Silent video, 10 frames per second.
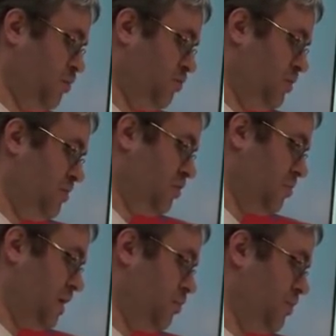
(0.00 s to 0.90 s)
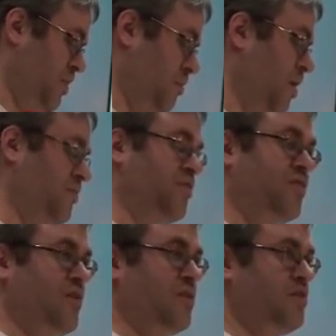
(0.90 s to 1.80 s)
and was willing to break with him on
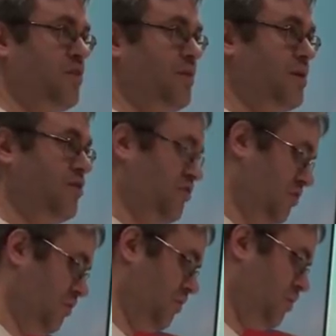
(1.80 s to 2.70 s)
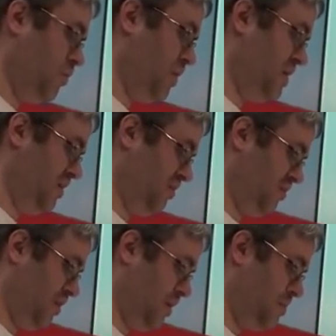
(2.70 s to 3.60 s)
secondary issues when
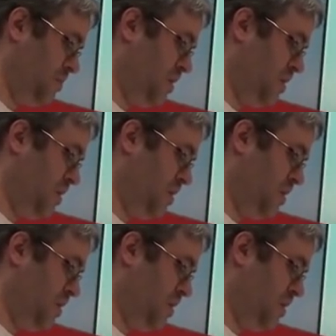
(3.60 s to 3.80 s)
necessary.